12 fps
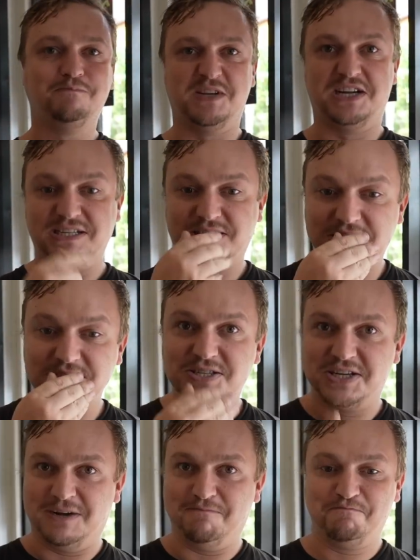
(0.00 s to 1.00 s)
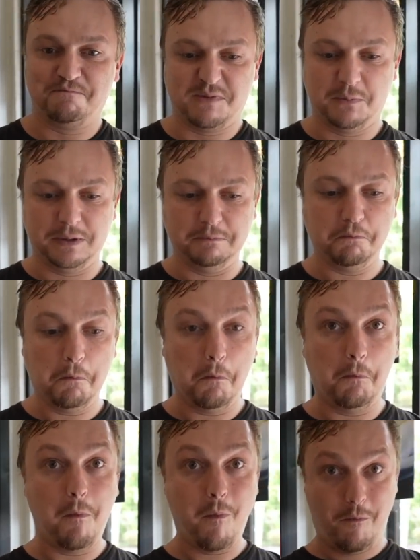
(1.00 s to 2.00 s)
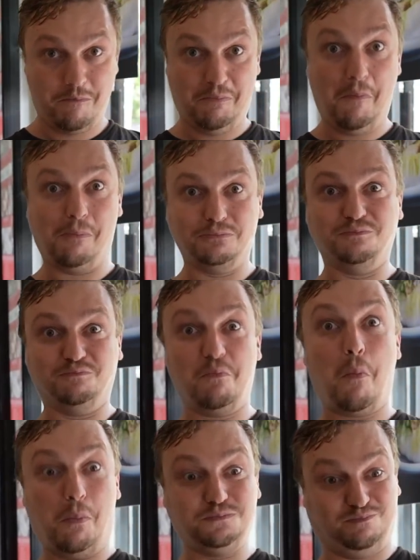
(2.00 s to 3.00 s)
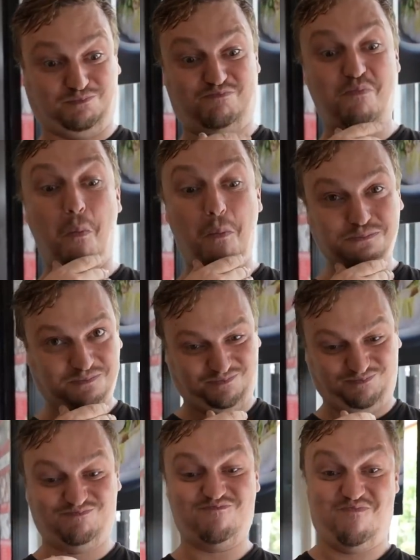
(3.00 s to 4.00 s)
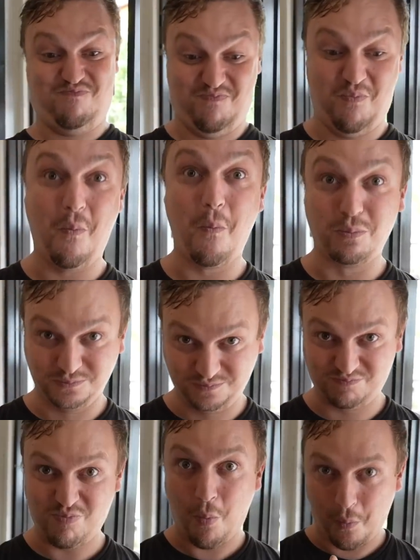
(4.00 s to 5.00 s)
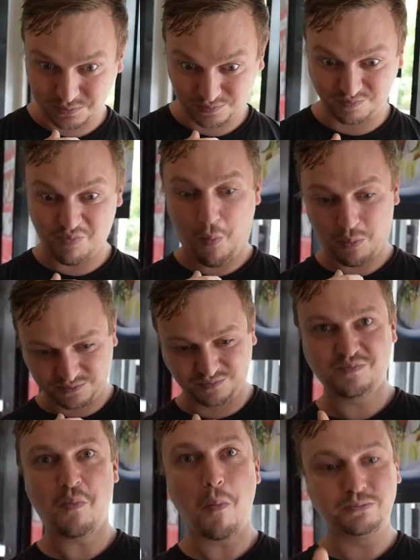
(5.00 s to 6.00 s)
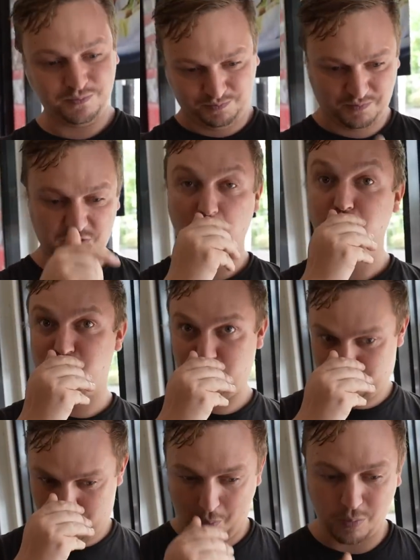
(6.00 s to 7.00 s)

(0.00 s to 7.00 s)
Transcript: And I tasted it and went, mm-mm-mm-mm-mm. That's awesome. So this is your go-to? Go-to.